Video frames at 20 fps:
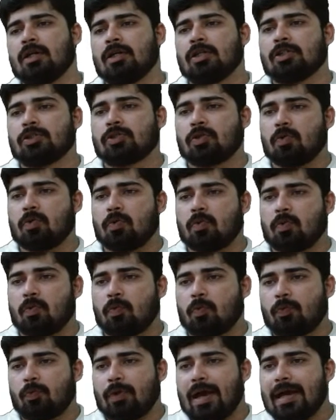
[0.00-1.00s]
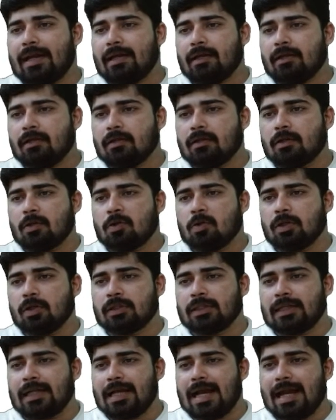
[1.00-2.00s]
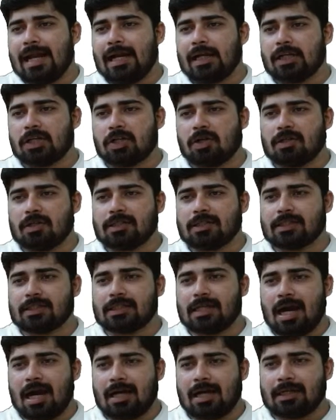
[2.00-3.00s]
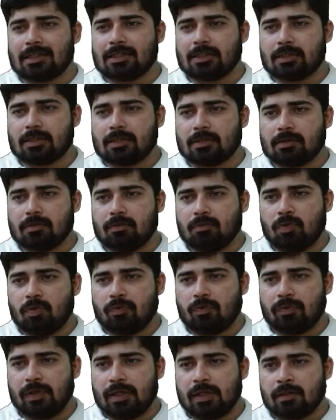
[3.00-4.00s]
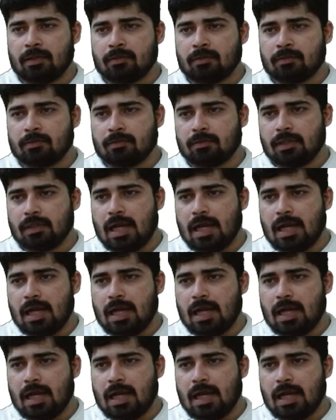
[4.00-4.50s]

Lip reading: So when the electron starts moving